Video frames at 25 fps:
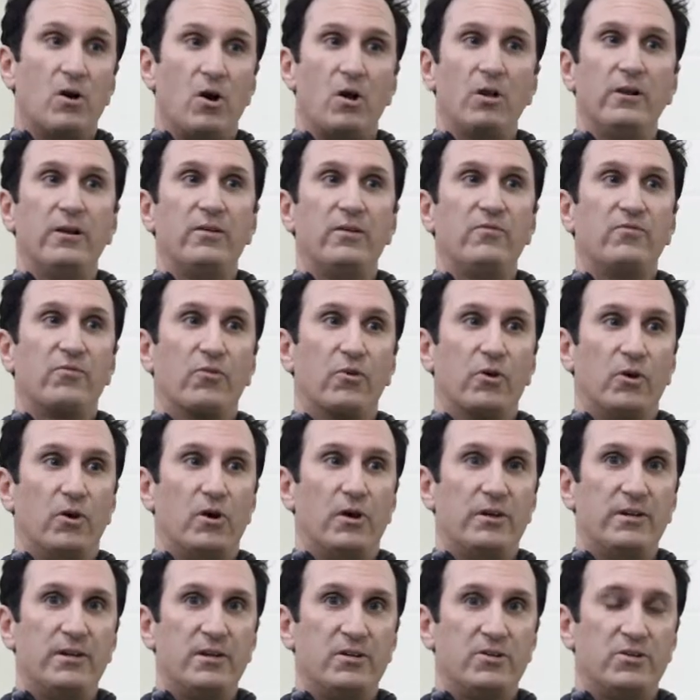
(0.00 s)
called in for an
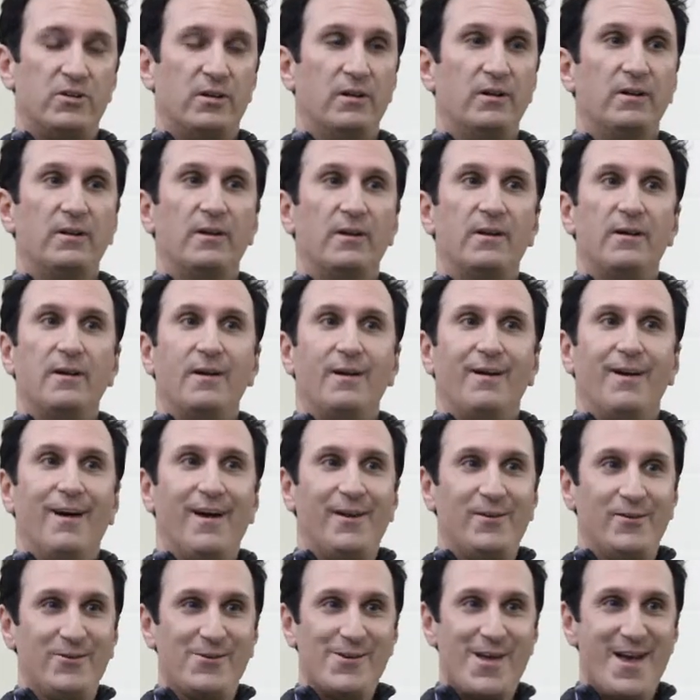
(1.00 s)
audition
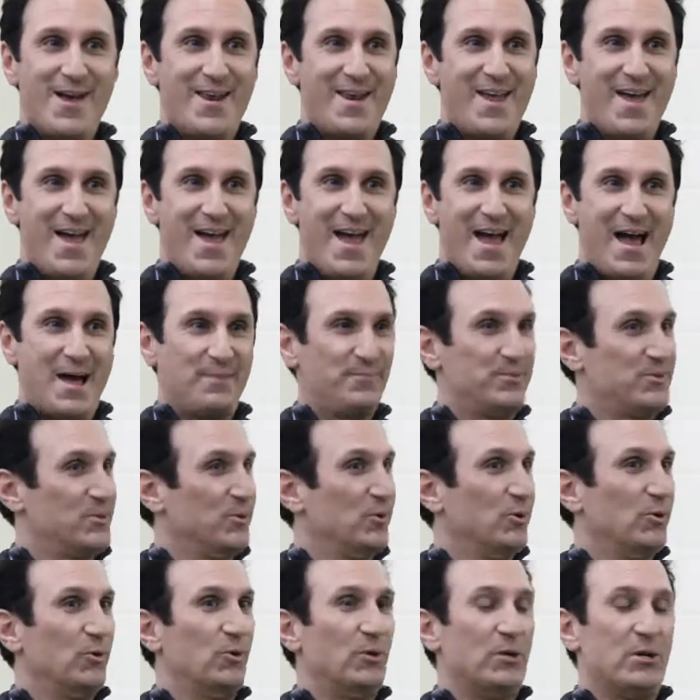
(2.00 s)
and you get
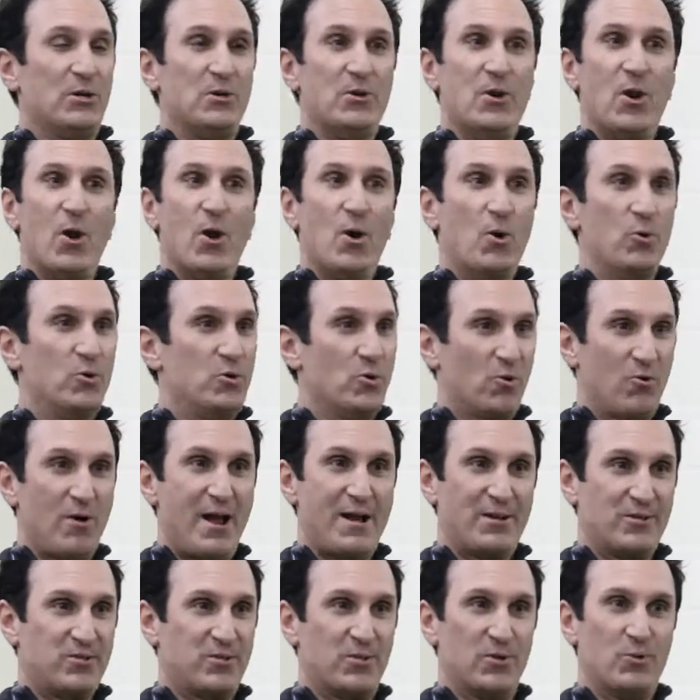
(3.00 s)
absolutely no
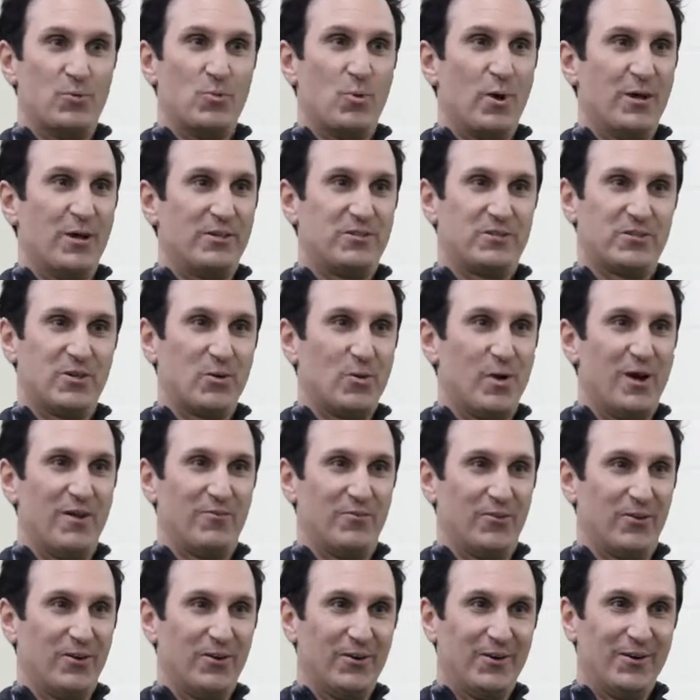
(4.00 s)
direction
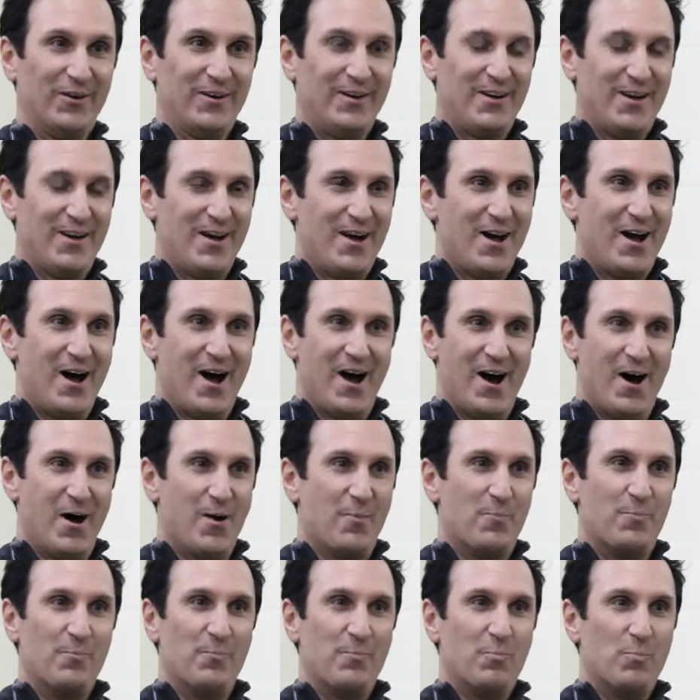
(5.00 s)
whatsoever,
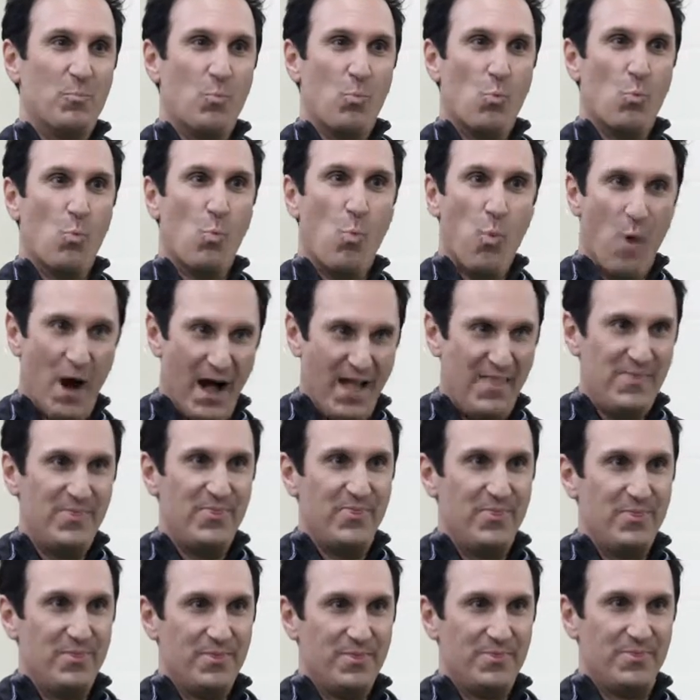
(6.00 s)

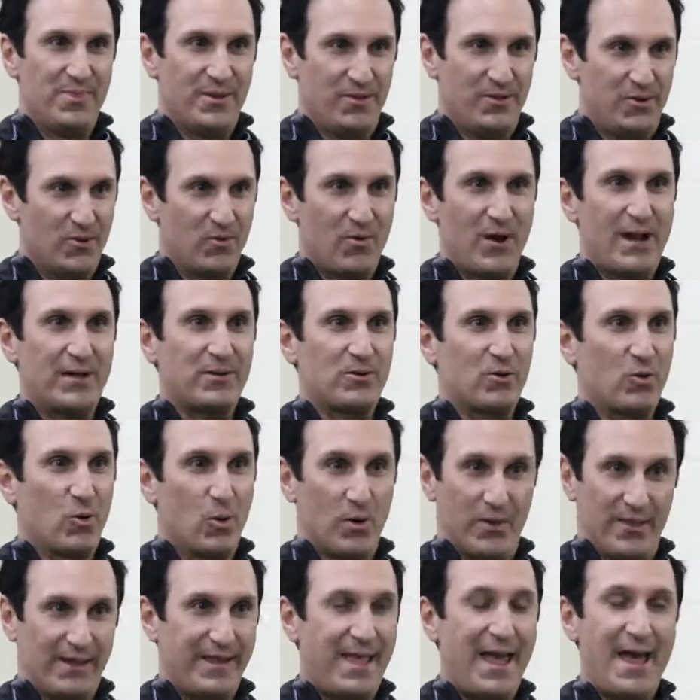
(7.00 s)
what what the director
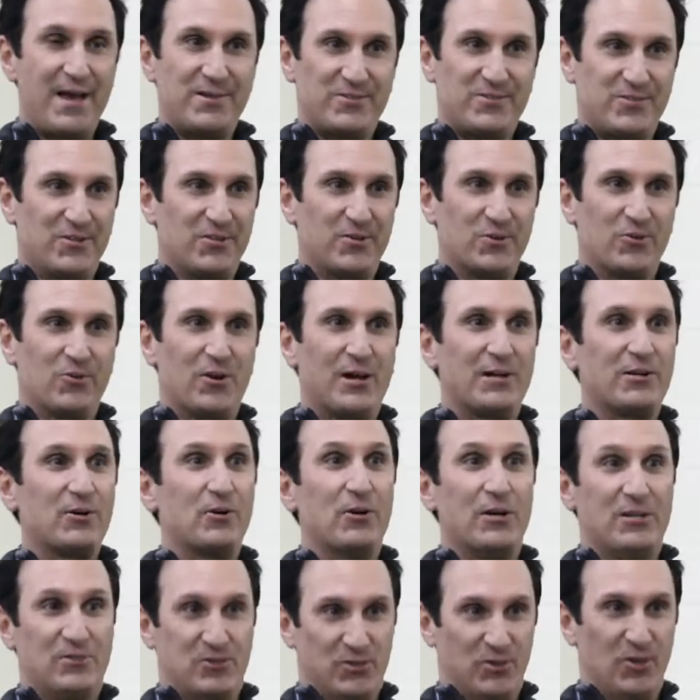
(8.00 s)
or the casting
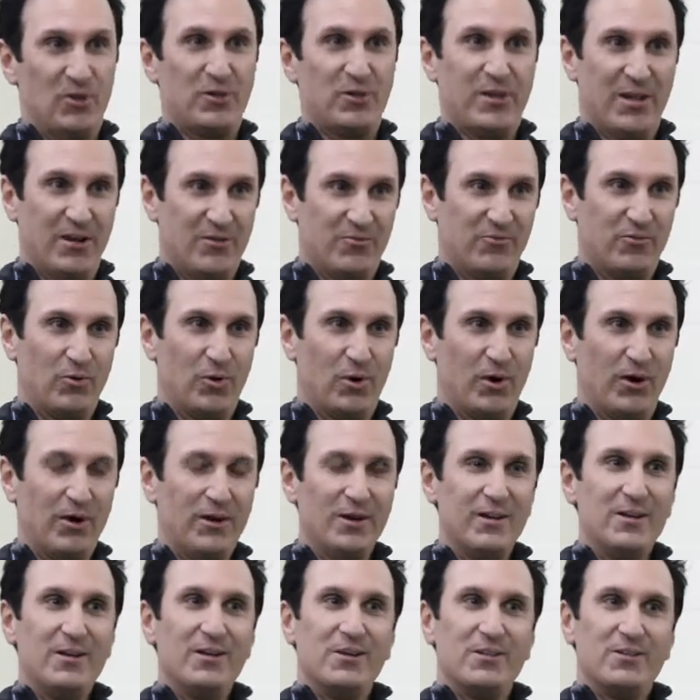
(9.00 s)
director is looking
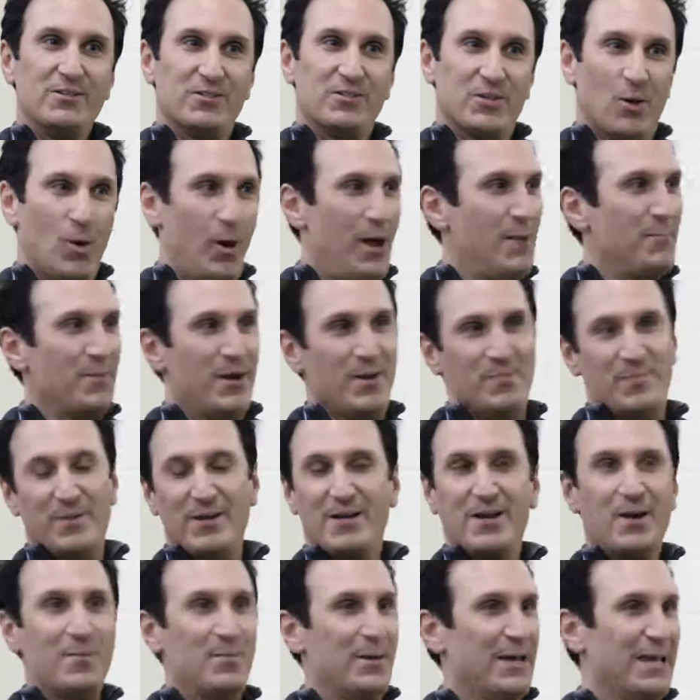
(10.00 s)
for. So I might
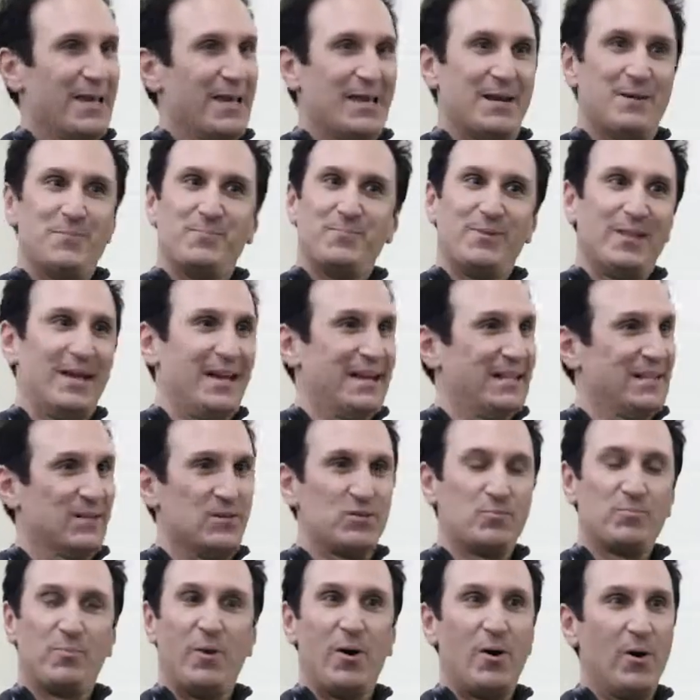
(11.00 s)
be coming in and playing
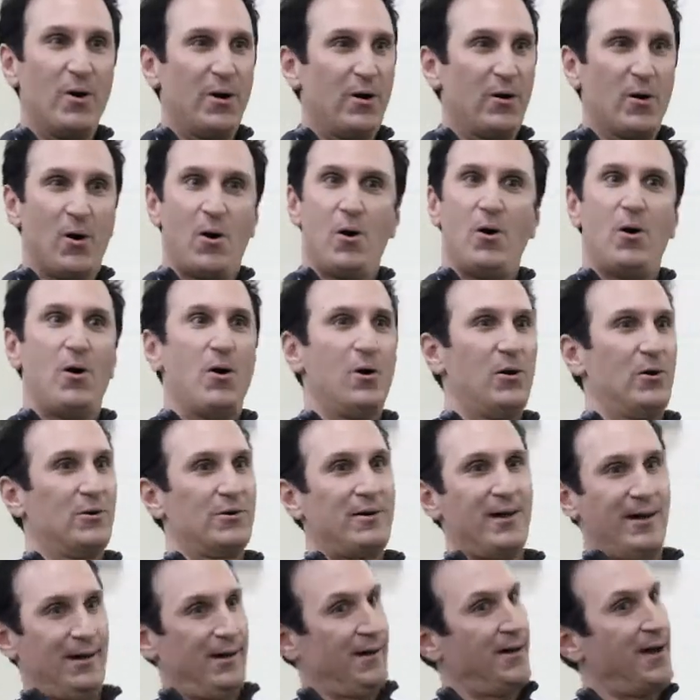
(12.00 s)
this part all
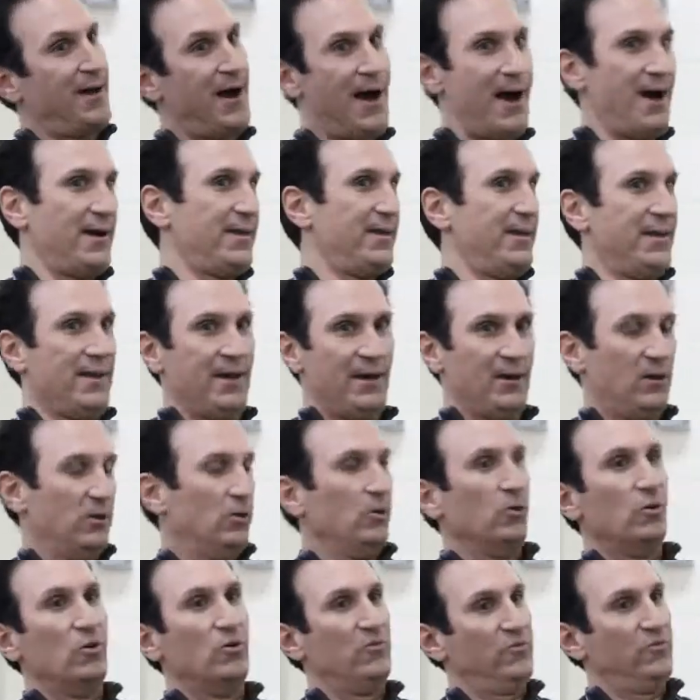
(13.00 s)
kind of cocky and
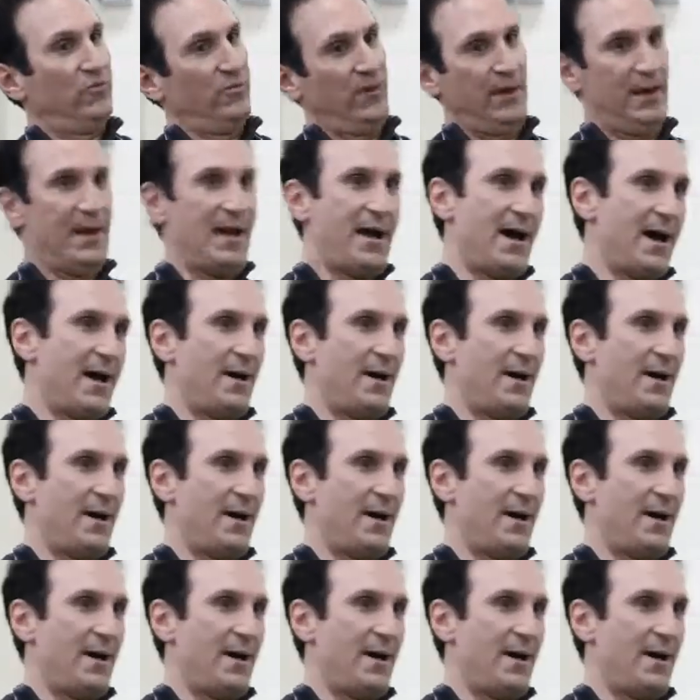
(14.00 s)
aloof and,